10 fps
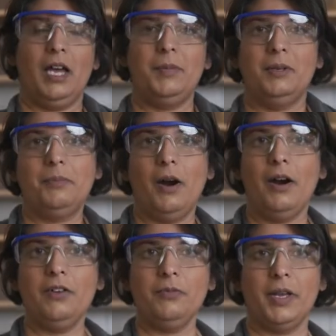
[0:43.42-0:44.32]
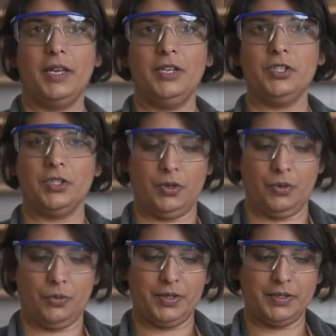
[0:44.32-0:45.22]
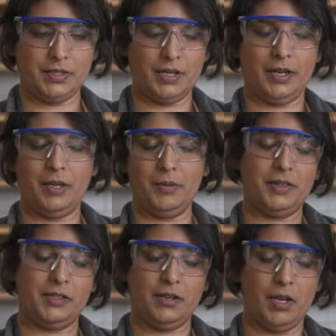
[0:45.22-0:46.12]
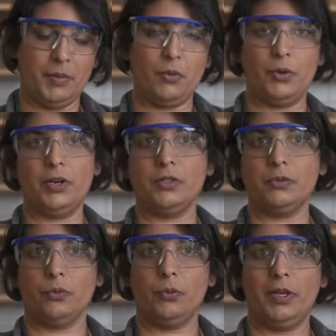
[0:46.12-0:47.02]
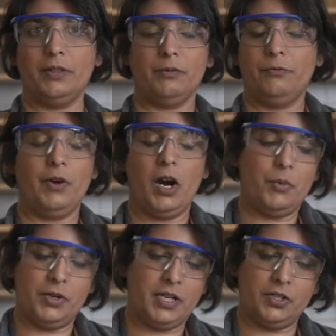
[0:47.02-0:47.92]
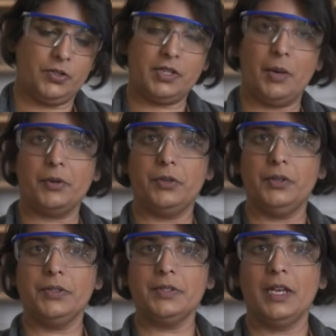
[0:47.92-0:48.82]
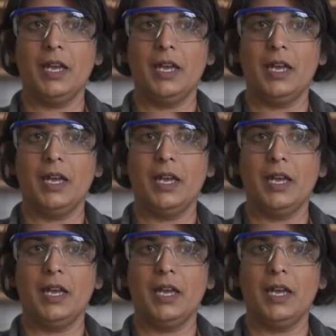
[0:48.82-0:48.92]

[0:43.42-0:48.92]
I mean, part of my issue was at the time I worked with far more dangerous chemicals.